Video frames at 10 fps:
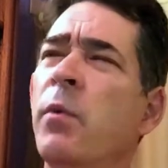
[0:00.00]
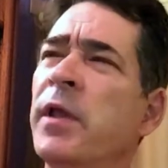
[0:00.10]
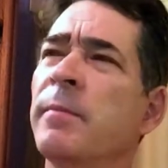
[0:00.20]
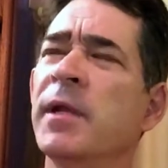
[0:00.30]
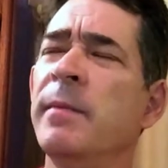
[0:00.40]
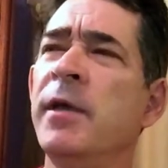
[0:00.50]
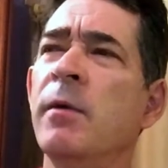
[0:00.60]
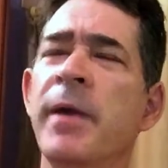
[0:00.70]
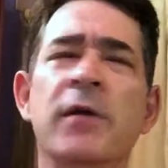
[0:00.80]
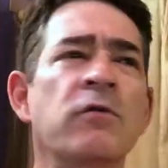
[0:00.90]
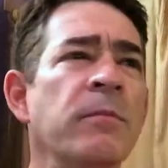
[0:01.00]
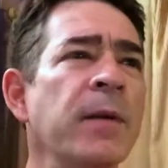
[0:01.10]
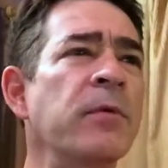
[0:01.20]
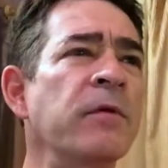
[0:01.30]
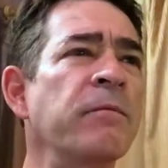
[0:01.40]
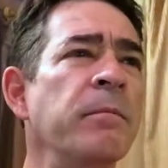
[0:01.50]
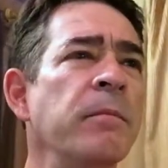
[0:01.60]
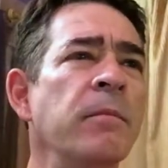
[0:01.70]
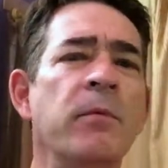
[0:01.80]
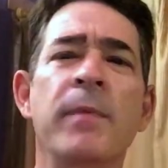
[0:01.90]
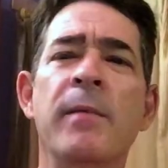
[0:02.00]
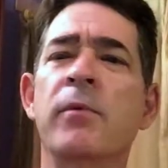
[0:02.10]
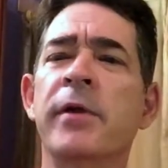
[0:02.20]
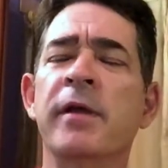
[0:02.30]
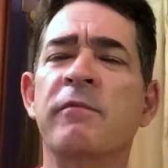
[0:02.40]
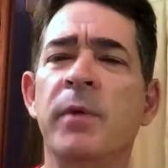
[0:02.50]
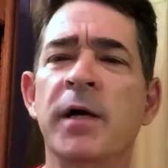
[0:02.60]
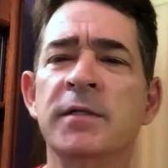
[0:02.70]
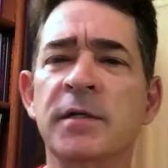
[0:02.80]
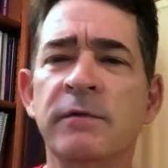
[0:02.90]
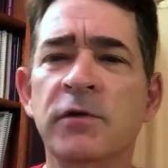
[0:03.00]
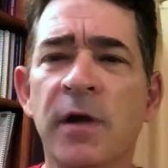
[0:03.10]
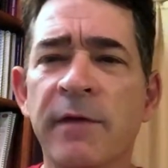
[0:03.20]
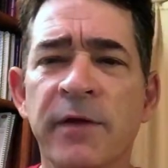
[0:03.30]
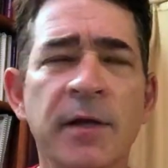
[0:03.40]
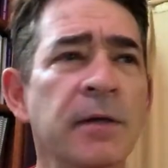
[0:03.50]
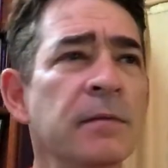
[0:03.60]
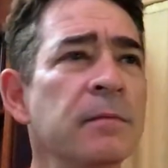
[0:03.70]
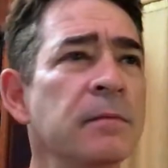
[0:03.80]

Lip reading: Well, wait a minute, let me go back to a memory of positive driving.